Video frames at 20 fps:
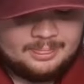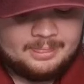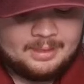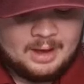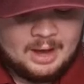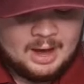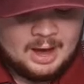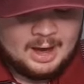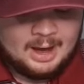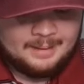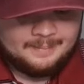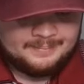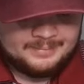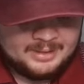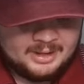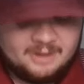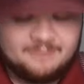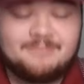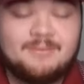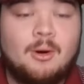um,
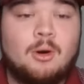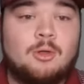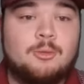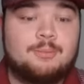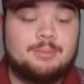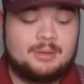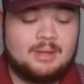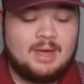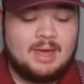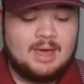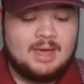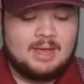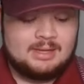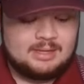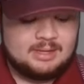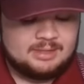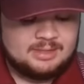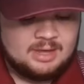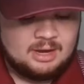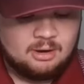that have both played
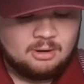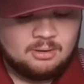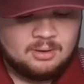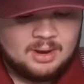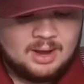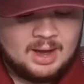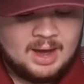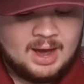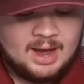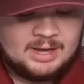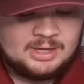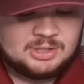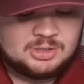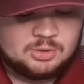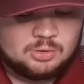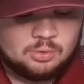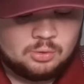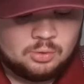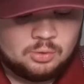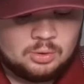their high
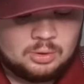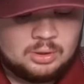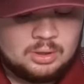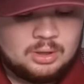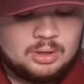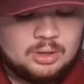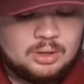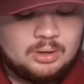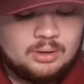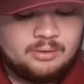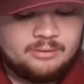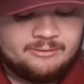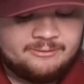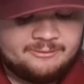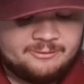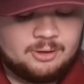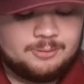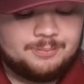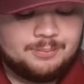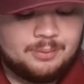school
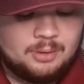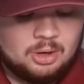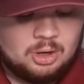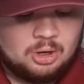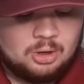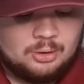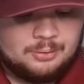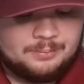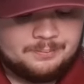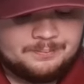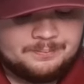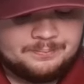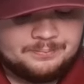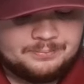football